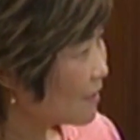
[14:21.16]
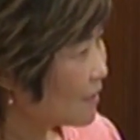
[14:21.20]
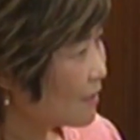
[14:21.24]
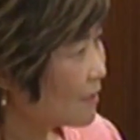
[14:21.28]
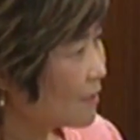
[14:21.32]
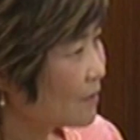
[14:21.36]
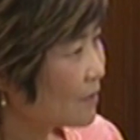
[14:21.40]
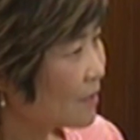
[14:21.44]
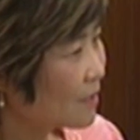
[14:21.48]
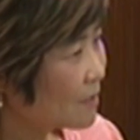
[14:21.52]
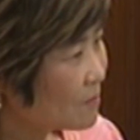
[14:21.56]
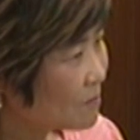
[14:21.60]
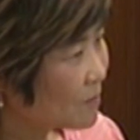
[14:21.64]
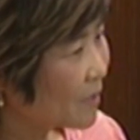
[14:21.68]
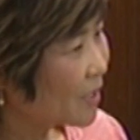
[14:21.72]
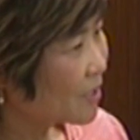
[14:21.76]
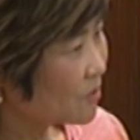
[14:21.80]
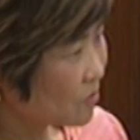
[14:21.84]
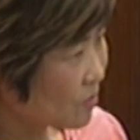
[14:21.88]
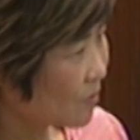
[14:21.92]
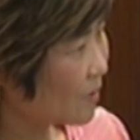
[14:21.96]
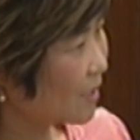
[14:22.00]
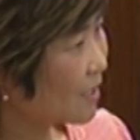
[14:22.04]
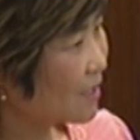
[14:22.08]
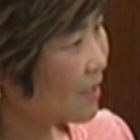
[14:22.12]
in my
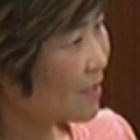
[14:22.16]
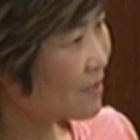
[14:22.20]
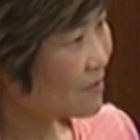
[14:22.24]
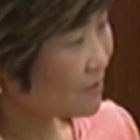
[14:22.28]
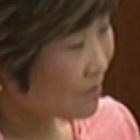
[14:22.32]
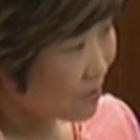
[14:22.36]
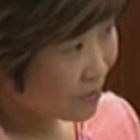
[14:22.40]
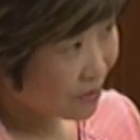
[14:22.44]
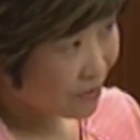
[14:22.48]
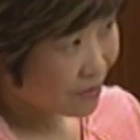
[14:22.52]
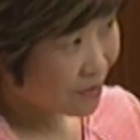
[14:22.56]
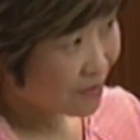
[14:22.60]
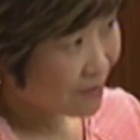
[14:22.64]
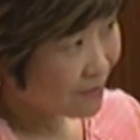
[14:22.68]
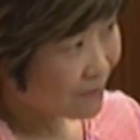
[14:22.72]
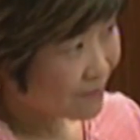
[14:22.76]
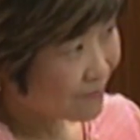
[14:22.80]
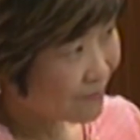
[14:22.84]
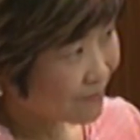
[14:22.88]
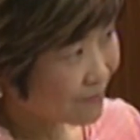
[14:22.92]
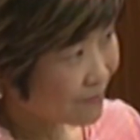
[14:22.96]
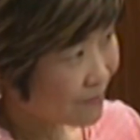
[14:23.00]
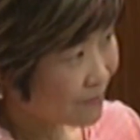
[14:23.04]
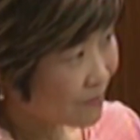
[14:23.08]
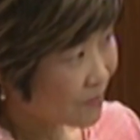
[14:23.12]
twilight years?
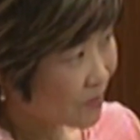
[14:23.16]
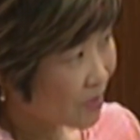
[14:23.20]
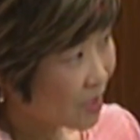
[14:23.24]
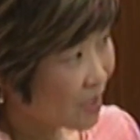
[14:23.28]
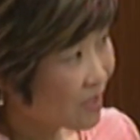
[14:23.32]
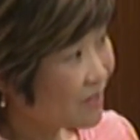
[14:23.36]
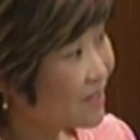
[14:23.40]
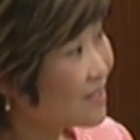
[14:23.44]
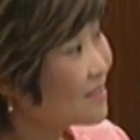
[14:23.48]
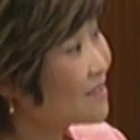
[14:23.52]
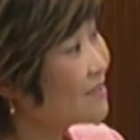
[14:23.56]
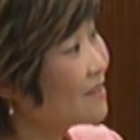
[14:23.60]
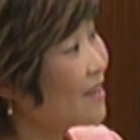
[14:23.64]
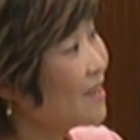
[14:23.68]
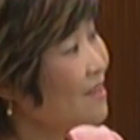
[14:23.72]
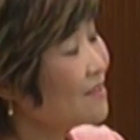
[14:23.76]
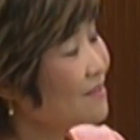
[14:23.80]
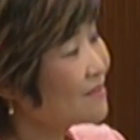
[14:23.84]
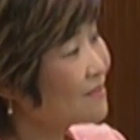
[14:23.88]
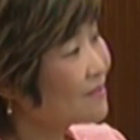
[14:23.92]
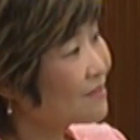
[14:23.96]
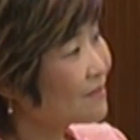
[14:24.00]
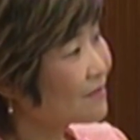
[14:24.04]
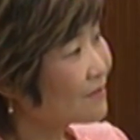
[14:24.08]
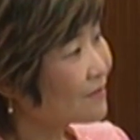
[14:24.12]
The
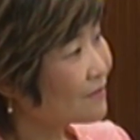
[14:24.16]
state?